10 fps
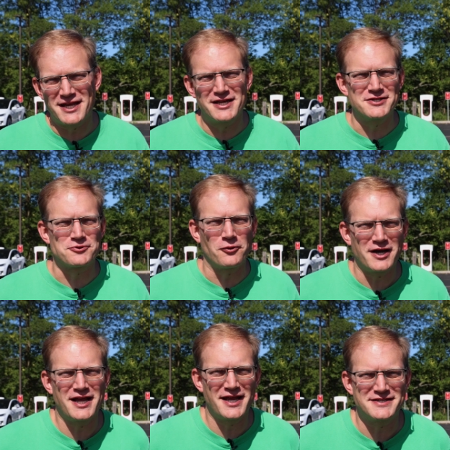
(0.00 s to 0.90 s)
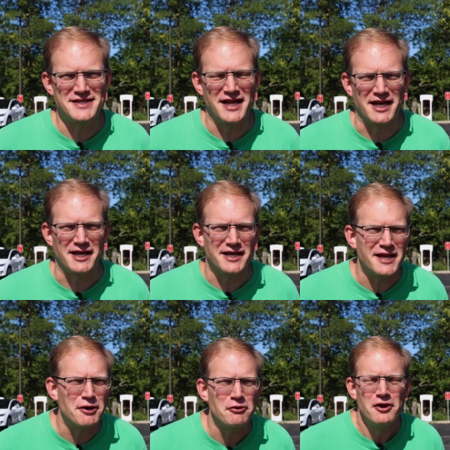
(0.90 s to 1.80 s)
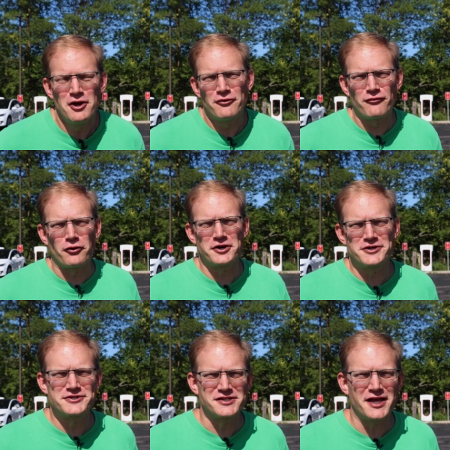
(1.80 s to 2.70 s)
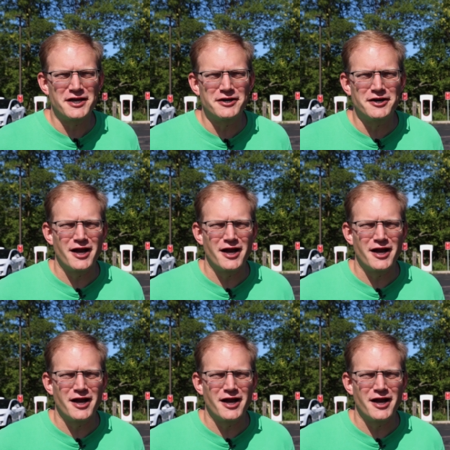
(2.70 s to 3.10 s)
in 2018. And now, four years later